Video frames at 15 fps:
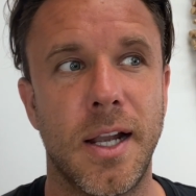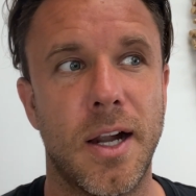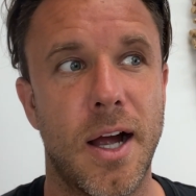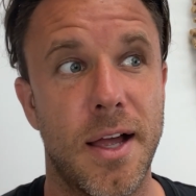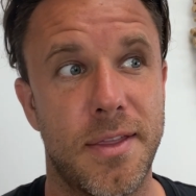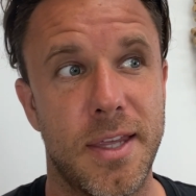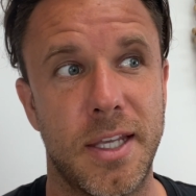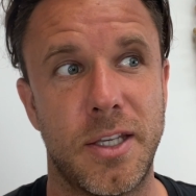
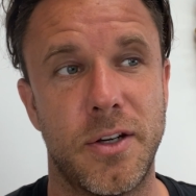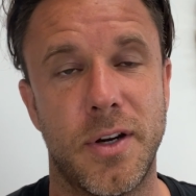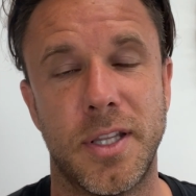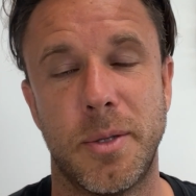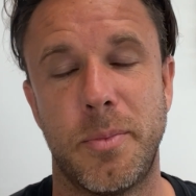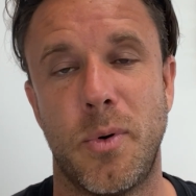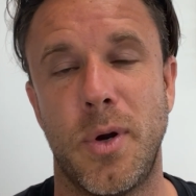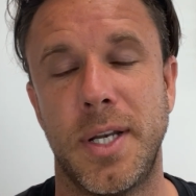I think you're at
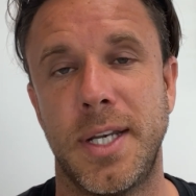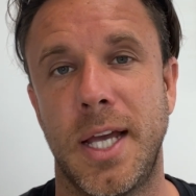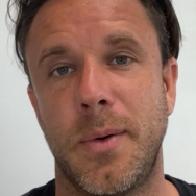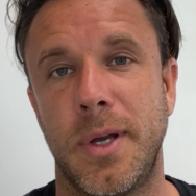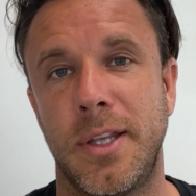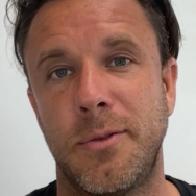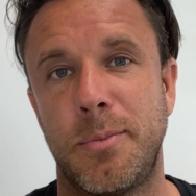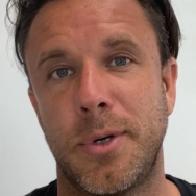the point now
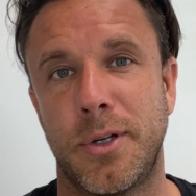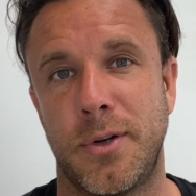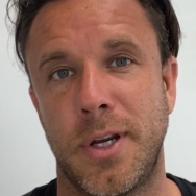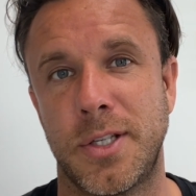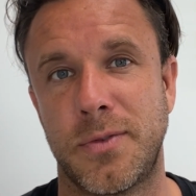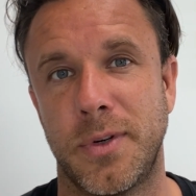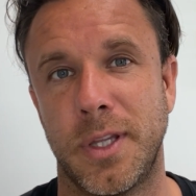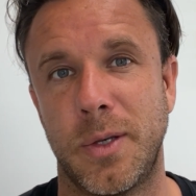where you've
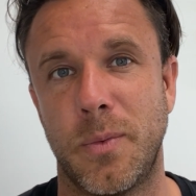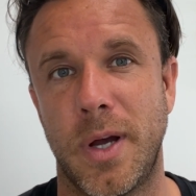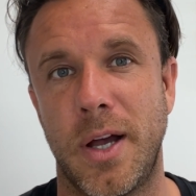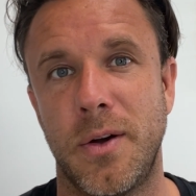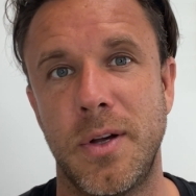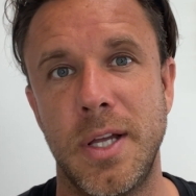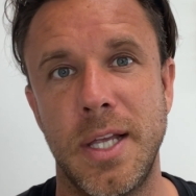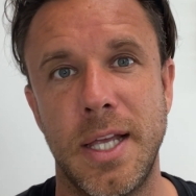progressed really
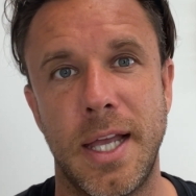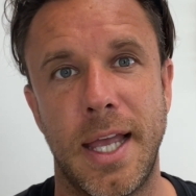well